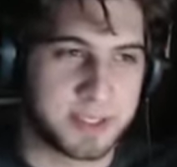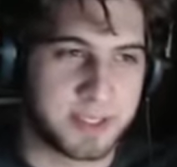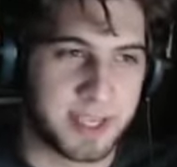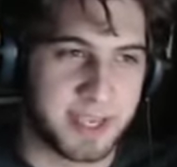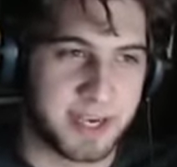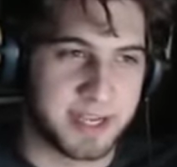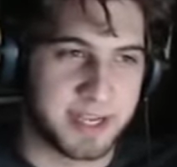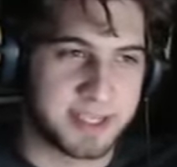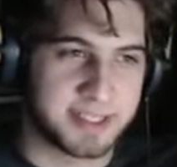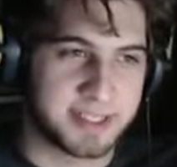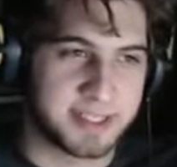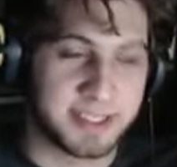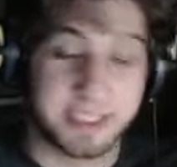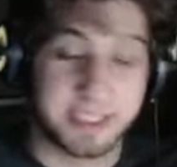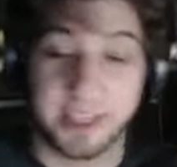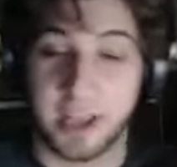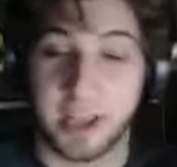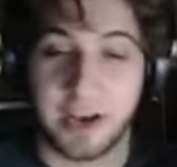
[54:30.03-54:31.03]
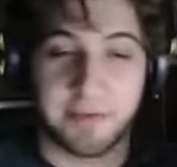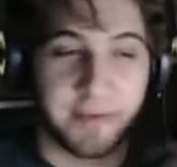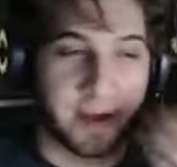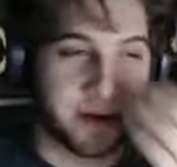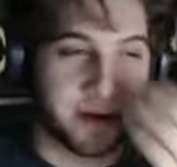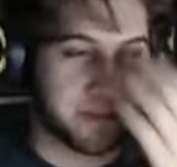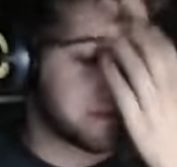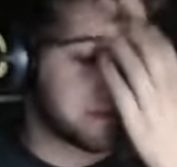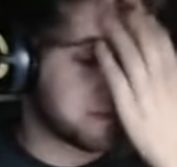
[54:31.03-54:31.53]
and it's a lot of fun.
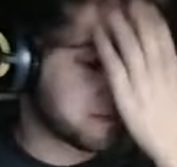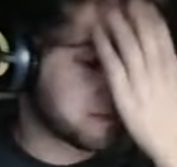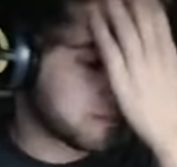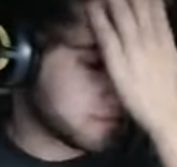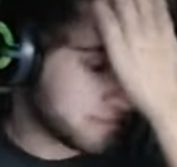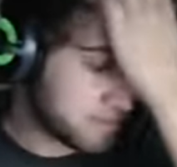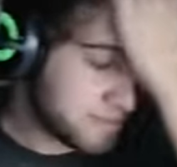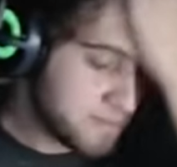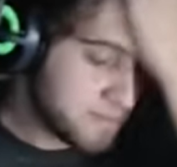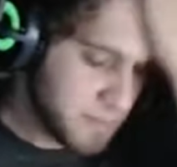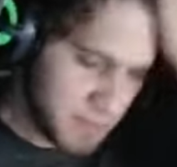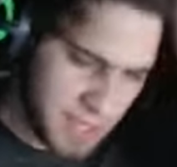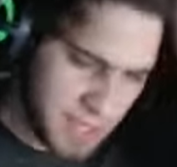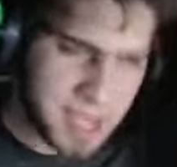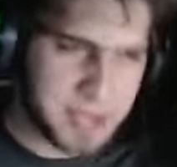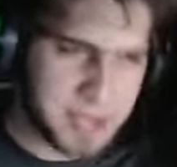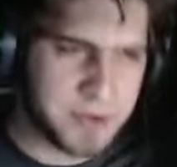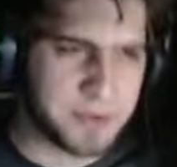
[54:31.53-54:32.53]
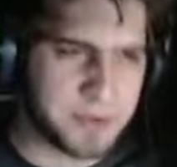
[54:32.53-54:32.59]
Yeah.